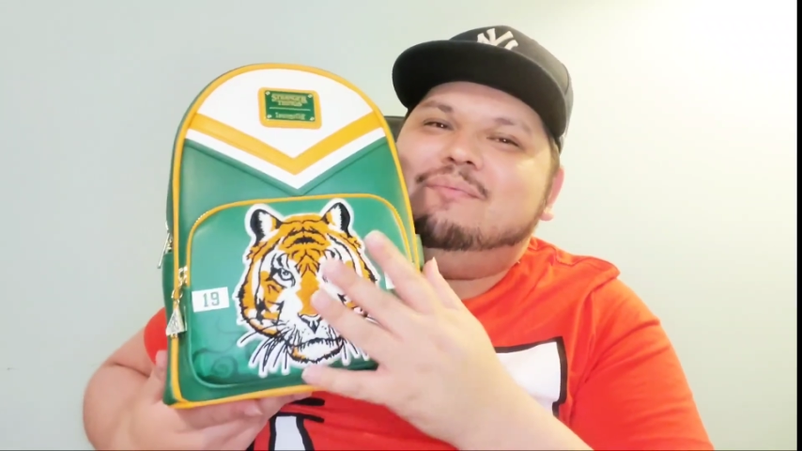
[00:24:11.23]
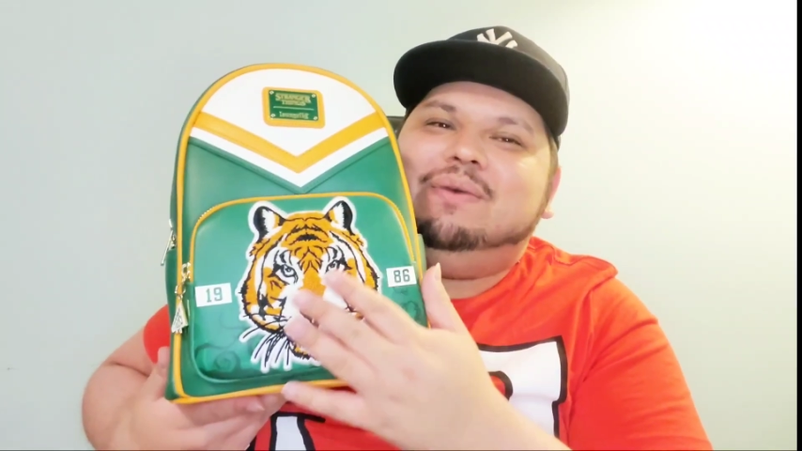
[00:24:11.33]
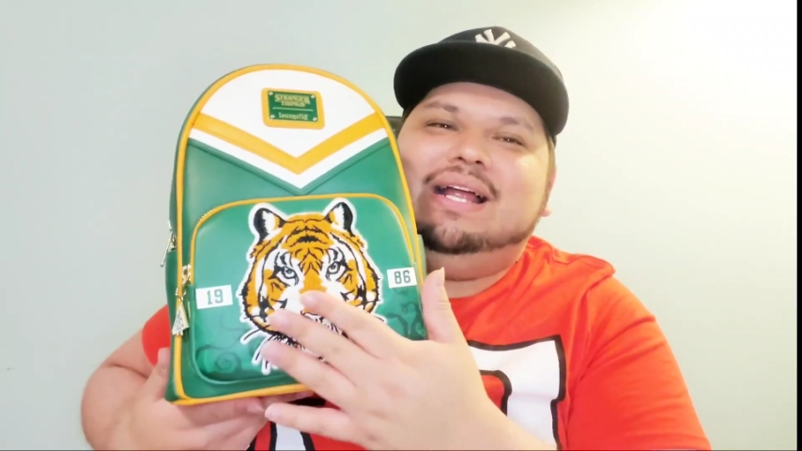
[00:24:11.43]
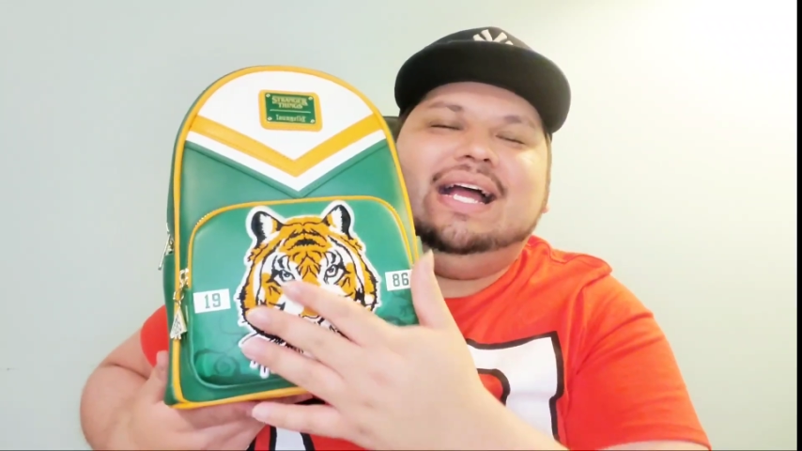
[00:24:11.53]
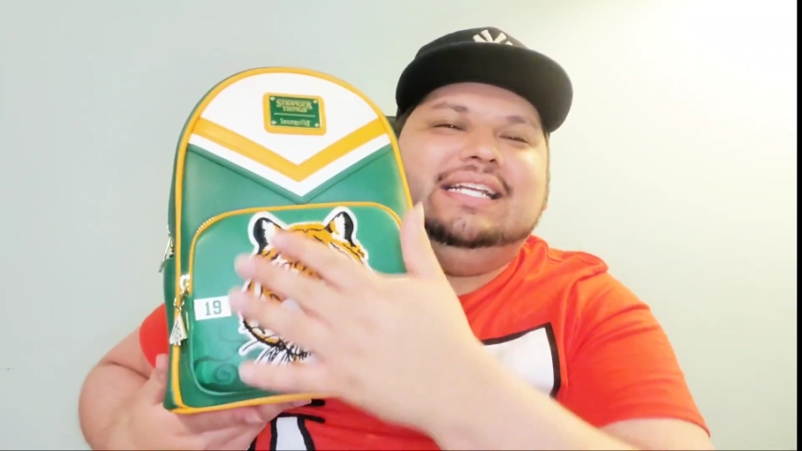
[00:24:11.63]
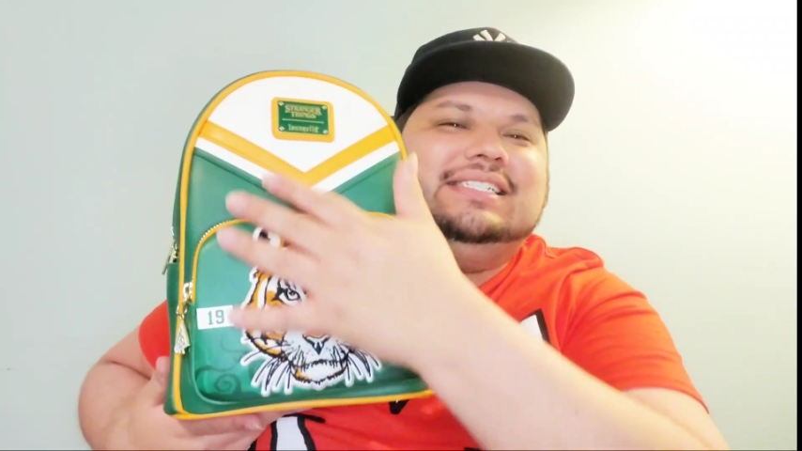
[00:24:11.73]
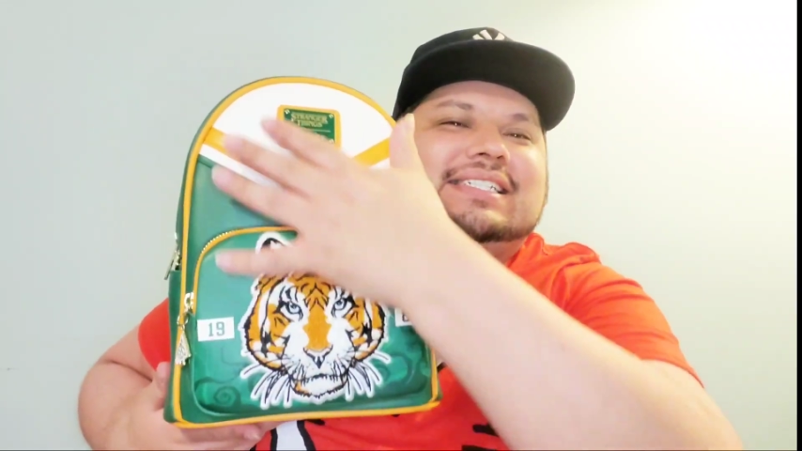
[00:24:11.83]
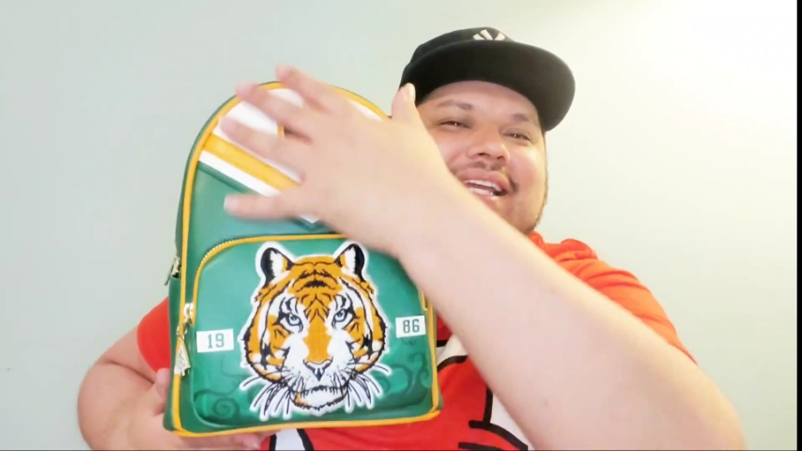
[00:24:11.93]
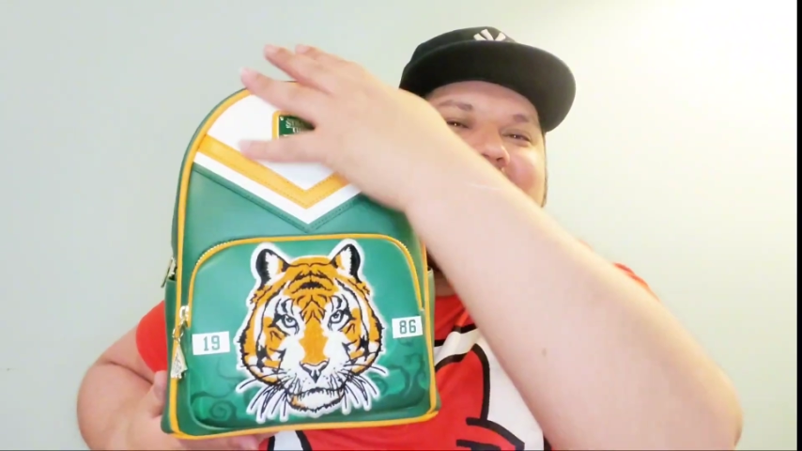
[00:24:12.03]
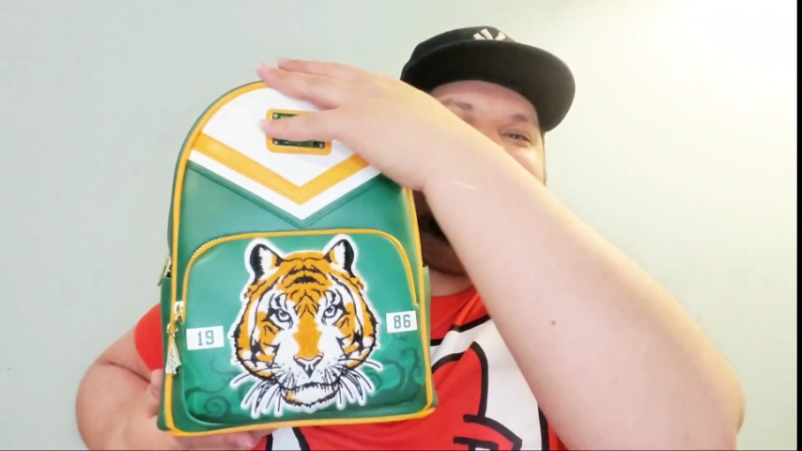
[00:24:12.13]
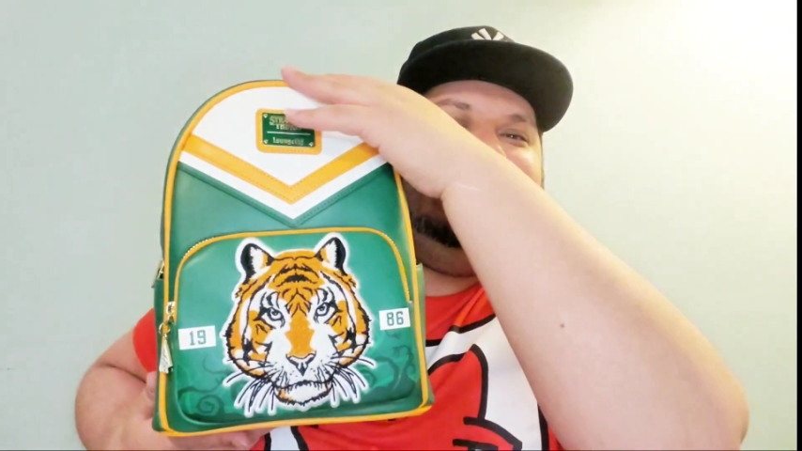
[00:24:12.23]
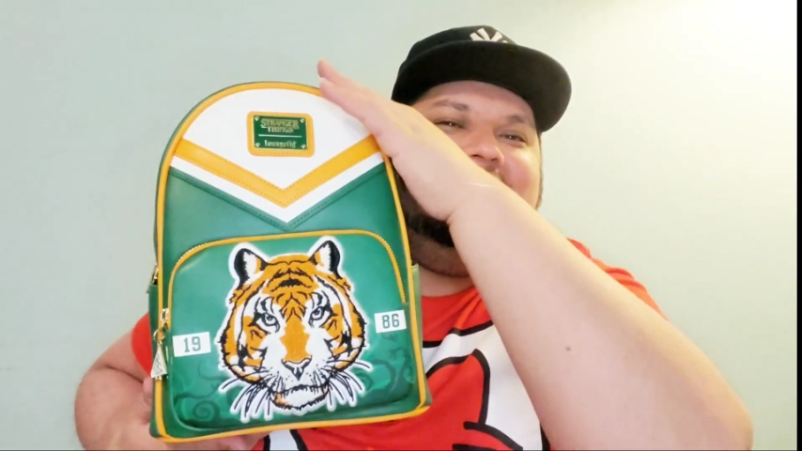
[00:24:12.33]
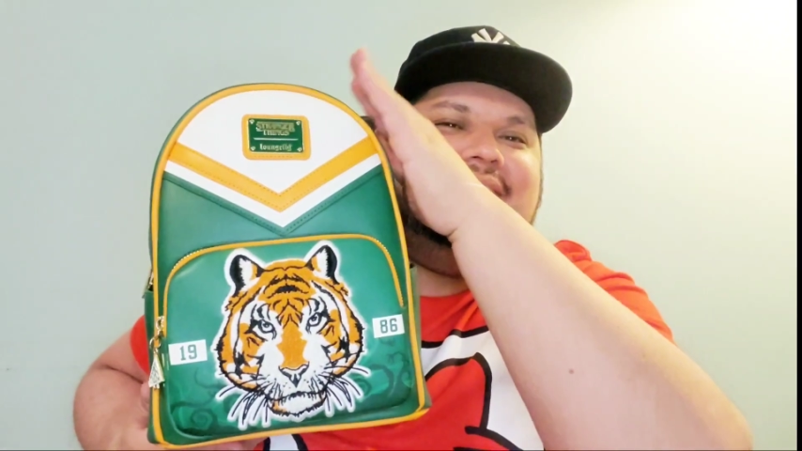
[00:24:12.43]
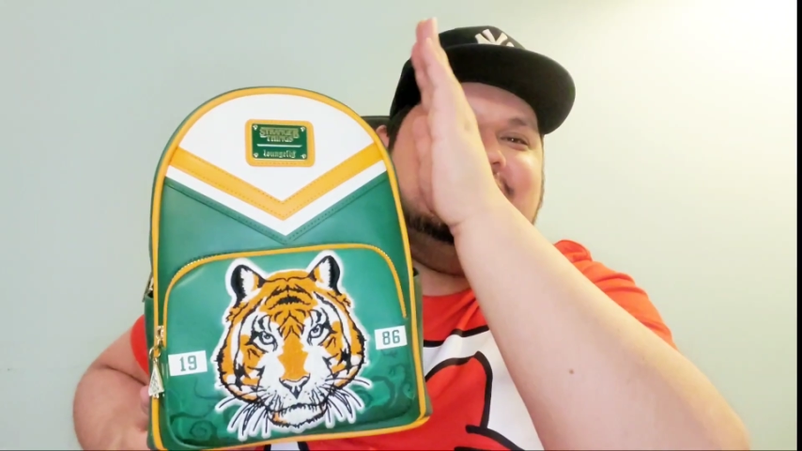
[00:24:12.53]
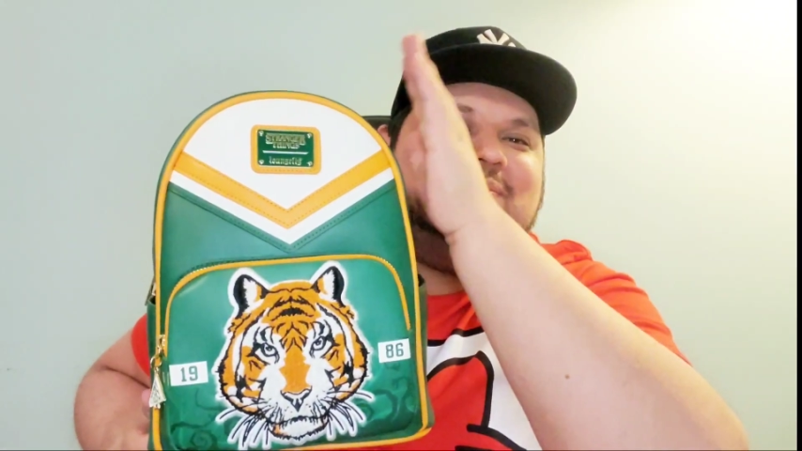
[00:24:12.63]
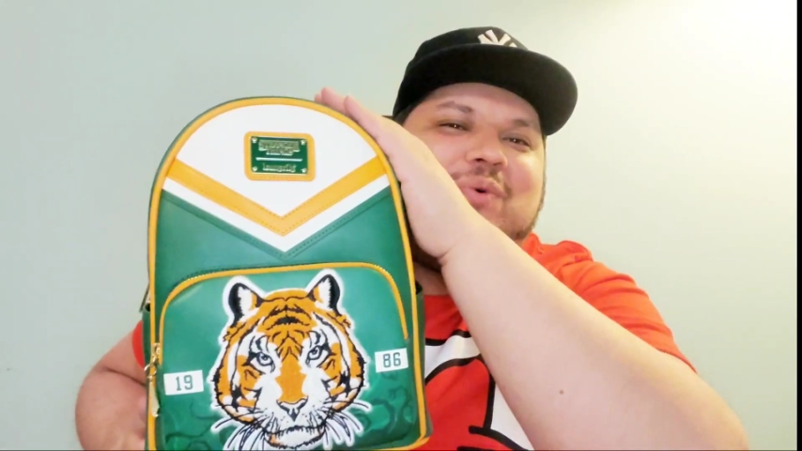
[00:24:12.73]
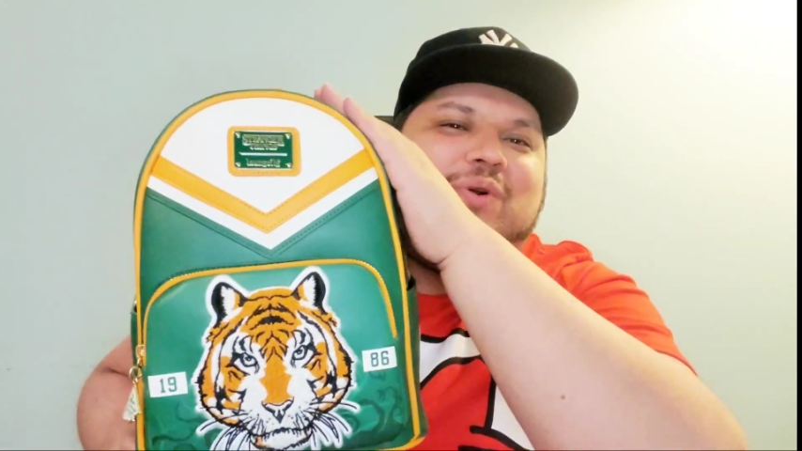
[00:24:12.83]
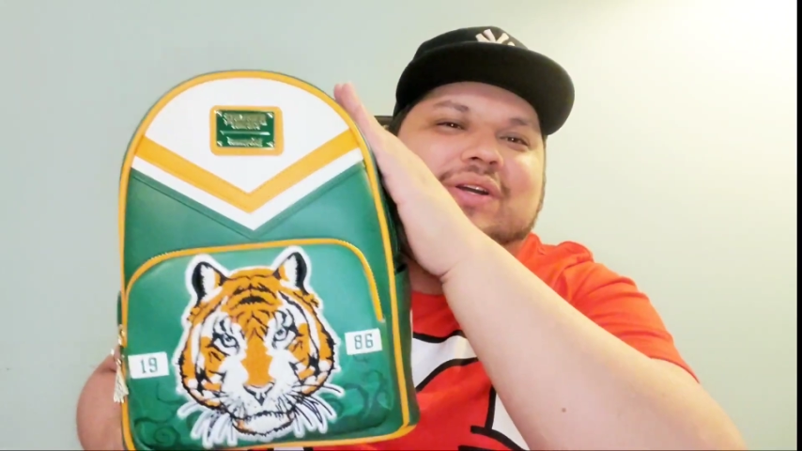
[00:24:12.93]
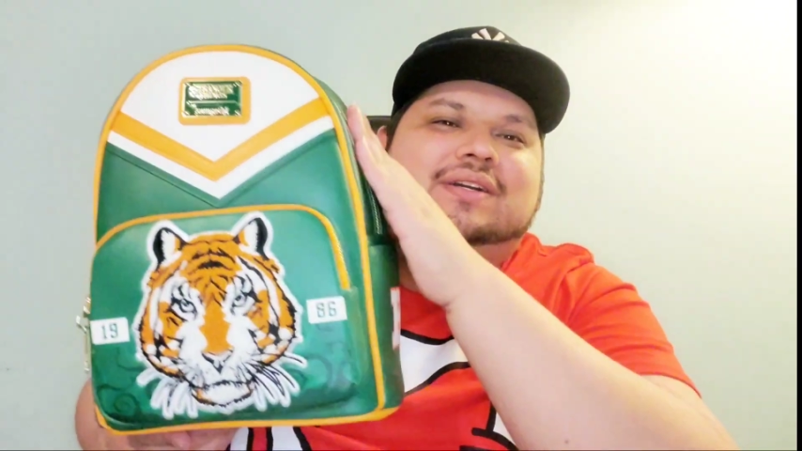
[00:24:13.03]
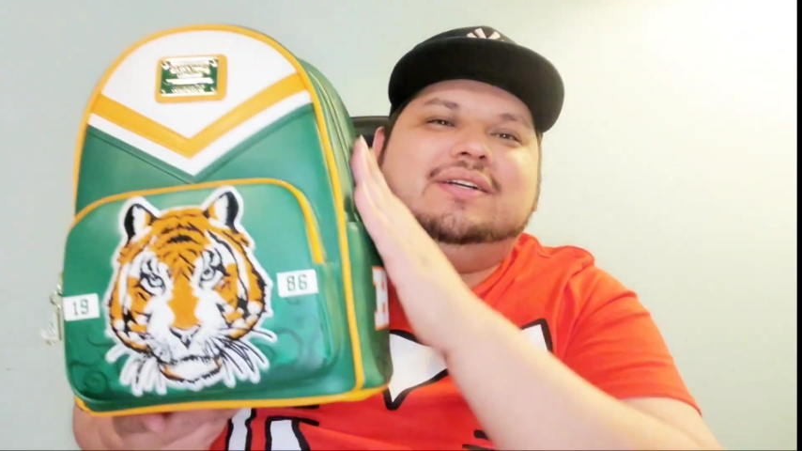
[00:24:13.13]
But I just love that it is
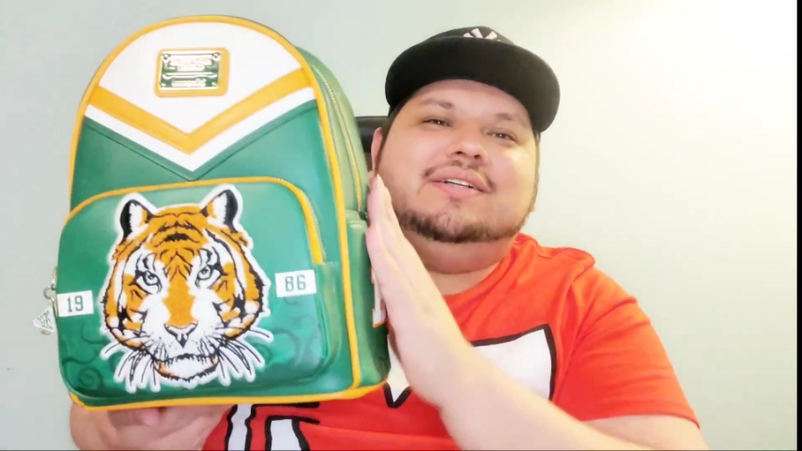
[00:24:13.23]
more,